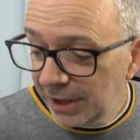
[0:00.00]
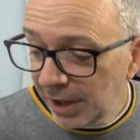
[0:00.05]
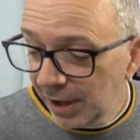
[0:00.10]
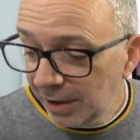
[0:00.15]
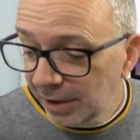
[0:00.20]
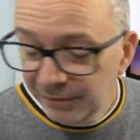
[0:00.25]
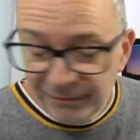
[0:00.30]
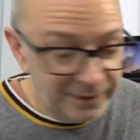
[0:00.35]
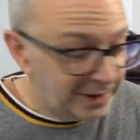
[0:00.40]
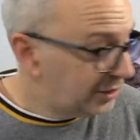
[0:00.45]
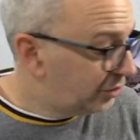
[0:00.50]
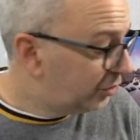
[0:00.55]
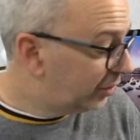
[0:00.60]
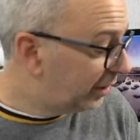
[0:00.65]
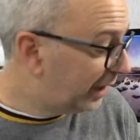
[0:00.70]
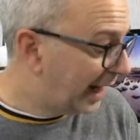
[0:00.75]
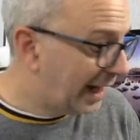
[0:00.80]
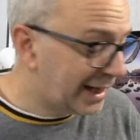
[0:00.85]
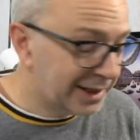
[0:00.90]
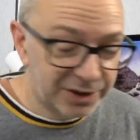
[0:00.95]
uh,
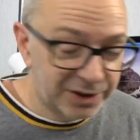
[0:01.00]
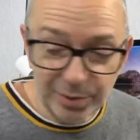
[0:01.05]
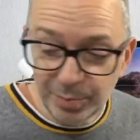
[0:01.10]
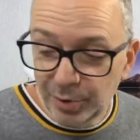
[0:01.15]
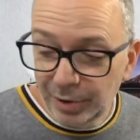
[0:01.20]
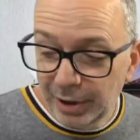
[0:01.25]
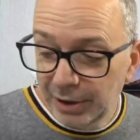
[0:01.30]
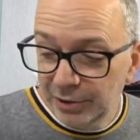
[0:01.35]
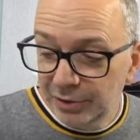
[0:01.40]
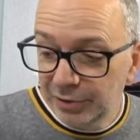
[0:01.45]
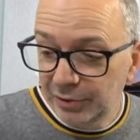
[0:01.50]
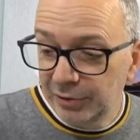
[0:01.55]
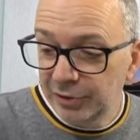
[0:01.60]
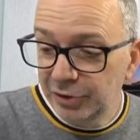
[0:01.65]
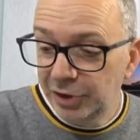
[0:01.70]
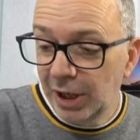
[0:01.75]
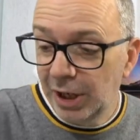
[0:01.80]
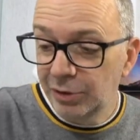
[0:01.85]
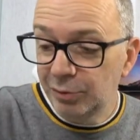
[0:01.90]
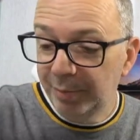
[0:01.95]
featured EKSA products on the
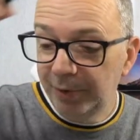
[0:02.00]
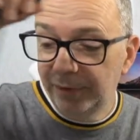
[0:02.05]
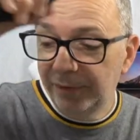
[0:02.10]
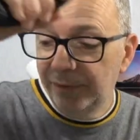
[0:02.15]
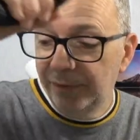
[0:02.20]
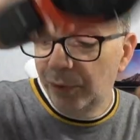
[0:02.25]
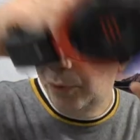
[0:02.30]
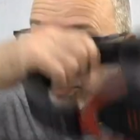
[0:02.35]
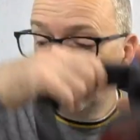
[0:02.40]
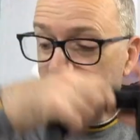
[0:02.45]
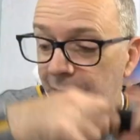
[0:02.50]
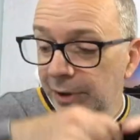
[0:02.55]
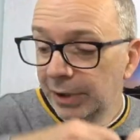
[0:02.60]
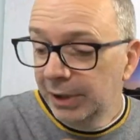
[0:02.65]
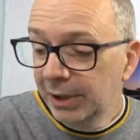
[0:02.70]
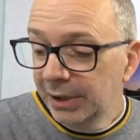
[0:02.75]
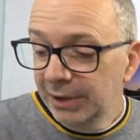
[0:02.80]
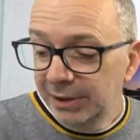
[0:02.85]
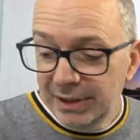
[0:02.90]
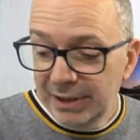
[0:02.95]
channel before.
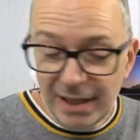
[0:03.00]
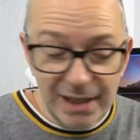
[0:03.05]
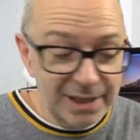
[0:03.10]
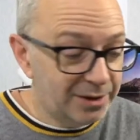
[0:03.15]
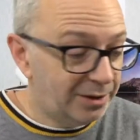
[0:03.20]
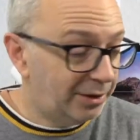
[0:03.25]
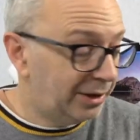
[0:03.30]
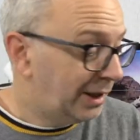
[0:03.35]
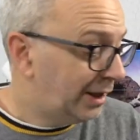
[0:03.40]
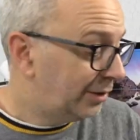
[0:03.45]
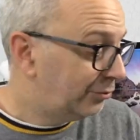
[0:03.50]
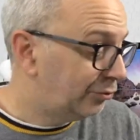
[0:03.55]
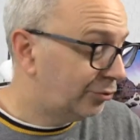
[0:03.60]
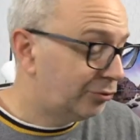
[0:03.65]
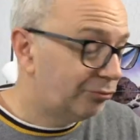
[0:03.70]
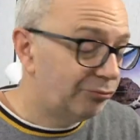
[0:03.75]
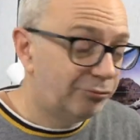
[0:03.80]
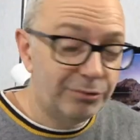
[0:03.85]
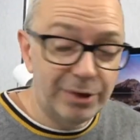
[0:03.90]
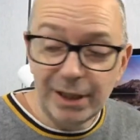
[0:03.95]
The E900
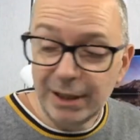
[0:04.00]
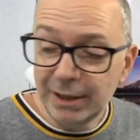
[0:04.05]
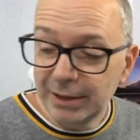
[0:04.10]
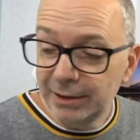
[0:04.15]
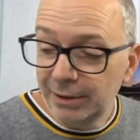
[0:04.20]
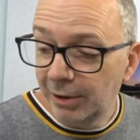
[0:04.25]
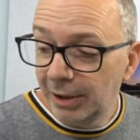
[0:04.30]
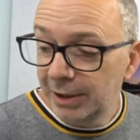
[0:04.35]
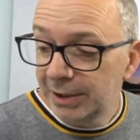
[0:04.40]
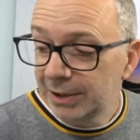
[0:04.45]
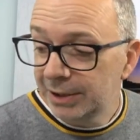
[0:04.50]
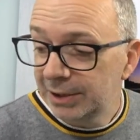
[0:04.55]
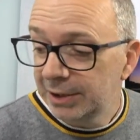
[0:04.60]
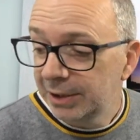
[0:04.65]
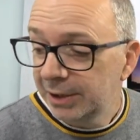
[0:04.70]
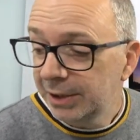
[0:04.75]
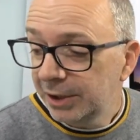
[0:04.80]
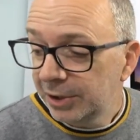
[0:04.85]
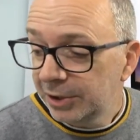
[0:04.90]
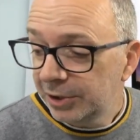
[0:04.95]
is really nice.
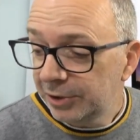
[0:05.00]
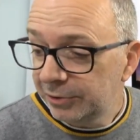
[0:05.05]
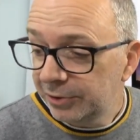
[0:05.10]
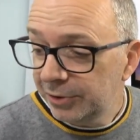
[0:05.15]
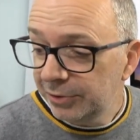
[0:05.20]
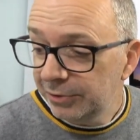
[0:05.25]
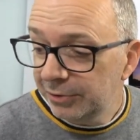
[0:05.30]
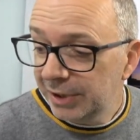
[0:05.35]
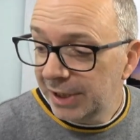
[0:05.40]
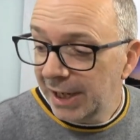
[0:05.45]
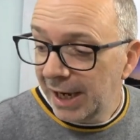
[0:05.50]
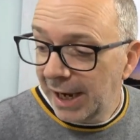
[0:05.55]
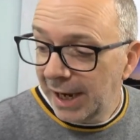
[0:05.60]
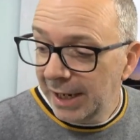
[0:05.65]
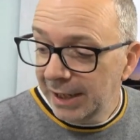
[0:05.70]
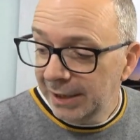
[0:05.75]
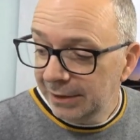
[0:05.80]
You do get